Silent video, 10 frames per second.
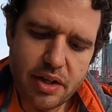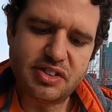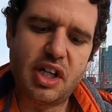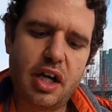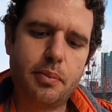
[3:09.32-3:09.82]

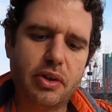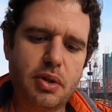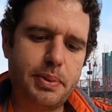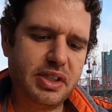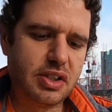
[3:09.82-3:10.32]
Let's talk about
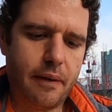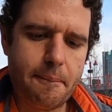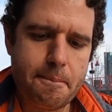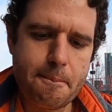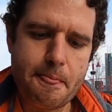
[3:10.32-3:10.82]
the pizza.
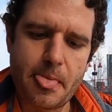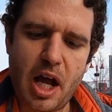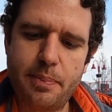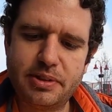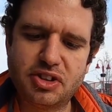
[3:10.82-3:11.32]

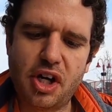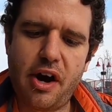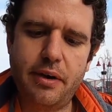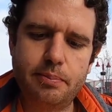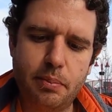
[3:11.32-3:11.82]
Cup and
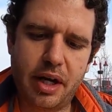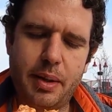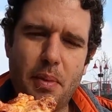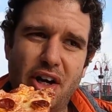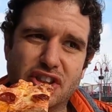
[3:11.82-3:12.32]
char,
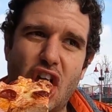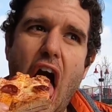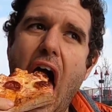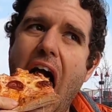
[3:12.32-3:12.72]
money balls.